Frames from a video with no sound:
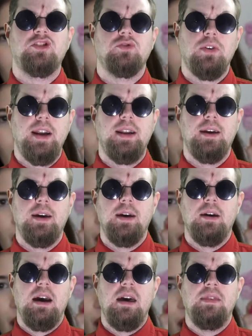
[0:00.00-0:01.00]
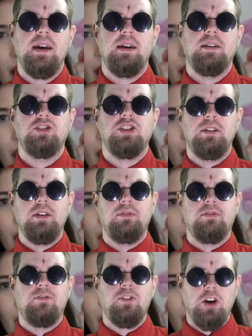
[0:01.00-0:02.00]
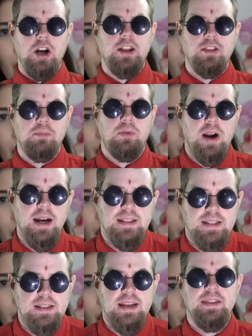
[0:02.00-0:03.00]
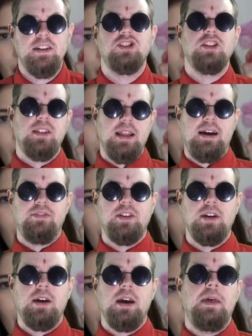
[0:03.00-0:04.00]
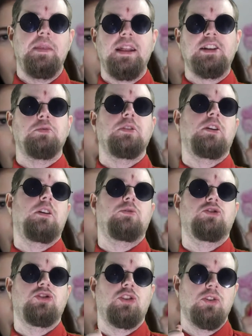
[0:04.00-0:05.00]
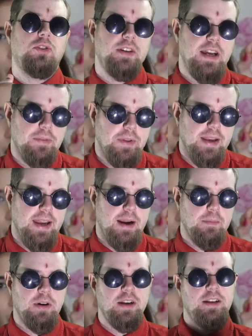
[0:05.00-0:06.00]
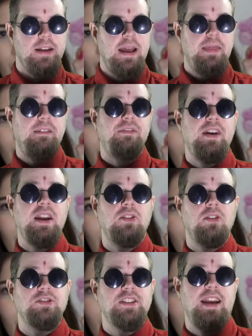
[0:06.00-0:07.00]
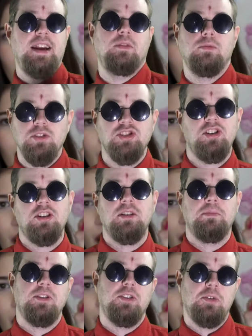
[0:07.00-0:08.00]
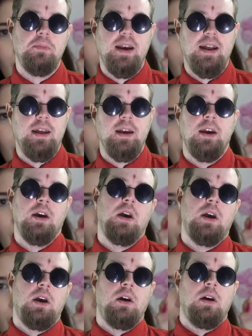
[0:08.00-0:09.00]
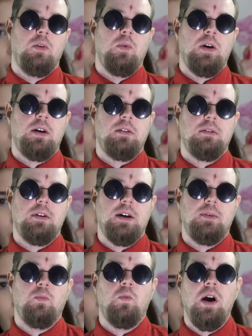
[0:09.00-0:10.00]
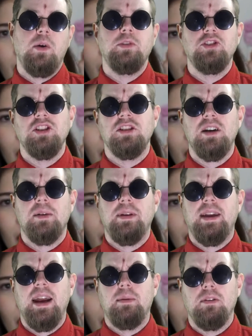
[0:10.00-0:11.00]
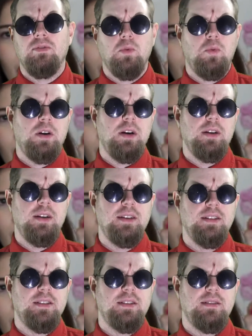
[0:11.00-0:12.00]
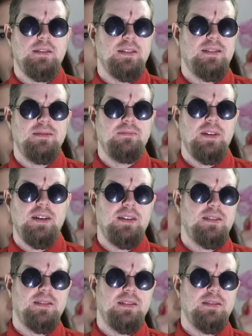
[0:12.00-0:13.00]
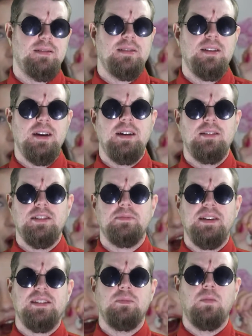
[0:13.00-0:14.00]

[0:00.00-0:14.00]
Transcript: straight, and then she forgot the prizes, and then she left. And then that's when the ghost turned down the camera and that fake doll's hand was sucked up under the bed. Well, why wouldn't she stop the camera for one? That just doesn't make any sense. Just makes it